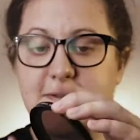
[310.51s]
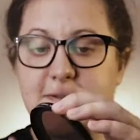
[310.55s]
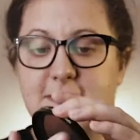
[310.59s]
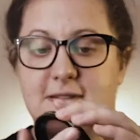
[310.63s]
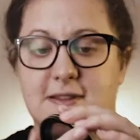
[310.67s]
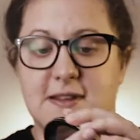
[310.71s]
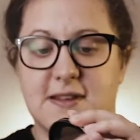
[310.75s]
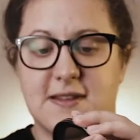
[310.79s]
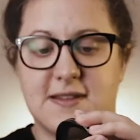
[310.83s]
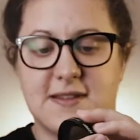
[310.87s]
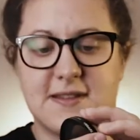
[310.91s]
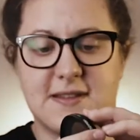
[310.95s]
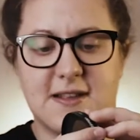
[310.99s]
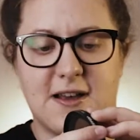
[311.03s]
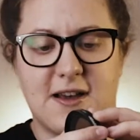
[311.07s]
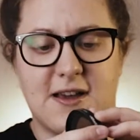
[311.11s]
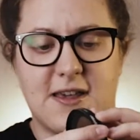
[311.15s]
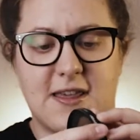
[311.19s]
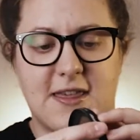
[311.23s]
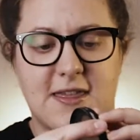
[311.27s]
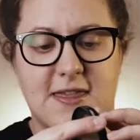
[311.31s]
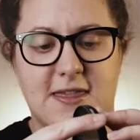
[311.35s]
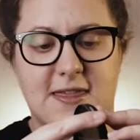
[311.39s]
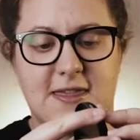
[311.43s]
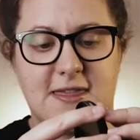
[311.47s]
This
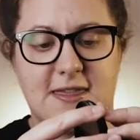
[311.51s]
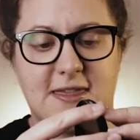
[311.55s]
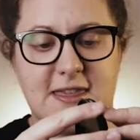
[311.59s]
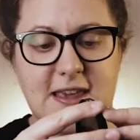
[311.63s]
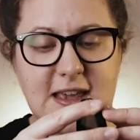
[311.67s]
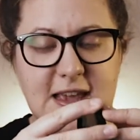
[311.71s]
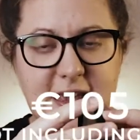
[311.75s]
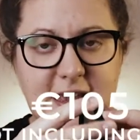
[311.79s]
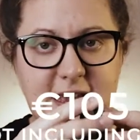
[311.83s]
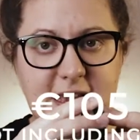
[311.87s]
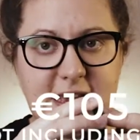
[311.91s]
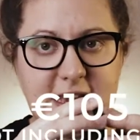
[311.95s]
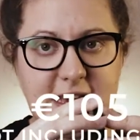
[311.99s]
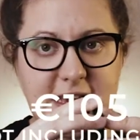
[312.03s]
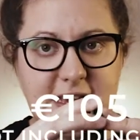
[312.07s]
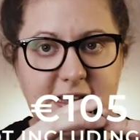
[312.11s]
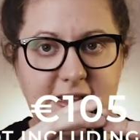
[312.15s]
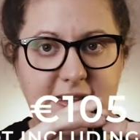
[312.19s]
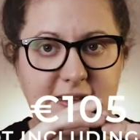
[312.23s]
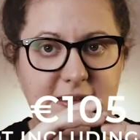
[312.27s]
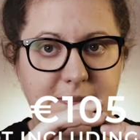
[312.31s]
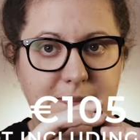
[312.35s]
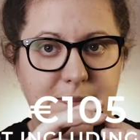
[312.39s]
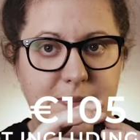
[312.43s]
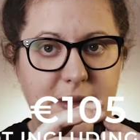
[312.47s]
I think
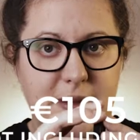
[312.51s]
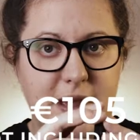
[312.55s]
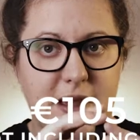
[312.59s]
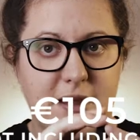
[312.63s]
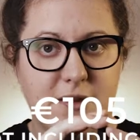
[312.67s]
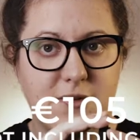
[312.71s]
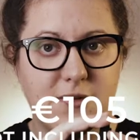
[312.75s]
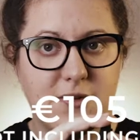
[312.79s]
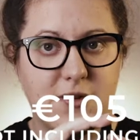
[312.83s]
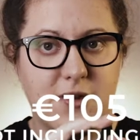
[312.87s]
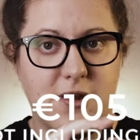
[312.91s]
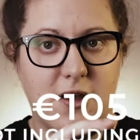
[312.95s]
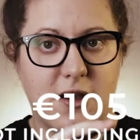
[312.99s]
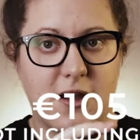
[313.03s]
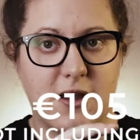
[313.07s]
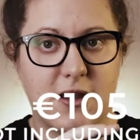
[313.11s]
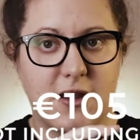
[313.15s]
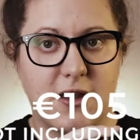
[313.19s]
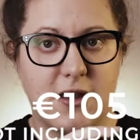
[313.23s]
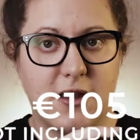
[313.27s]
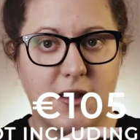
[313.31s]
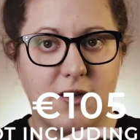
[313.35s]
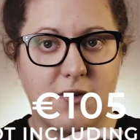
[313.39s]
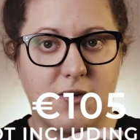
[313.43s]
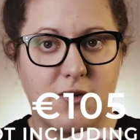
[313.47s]
is about
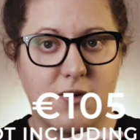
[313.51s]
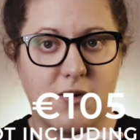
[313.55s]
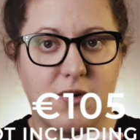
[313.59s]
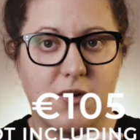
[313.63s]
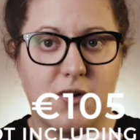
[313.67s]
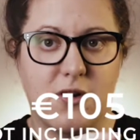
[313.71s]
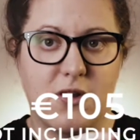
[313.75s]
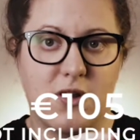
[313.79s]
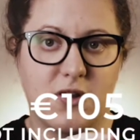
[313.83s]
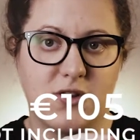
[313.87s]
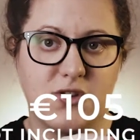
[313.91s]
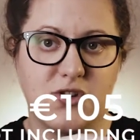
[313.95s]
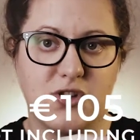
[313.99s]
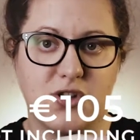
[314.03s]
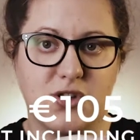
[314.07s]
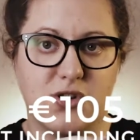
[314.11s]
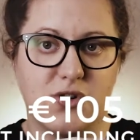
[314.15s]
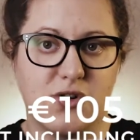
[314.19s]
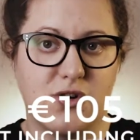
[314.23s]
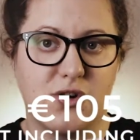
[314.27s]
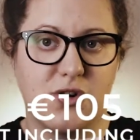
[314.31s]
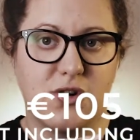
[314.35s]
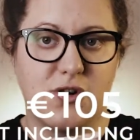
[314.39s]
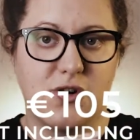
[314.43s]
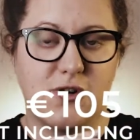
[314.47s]
€90,
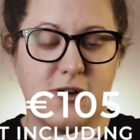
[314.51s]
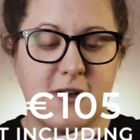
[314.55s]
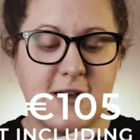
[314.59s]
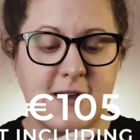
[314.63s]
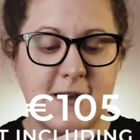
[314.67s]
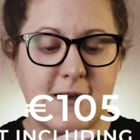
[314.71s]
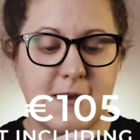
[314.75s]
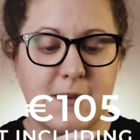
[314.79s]
€100,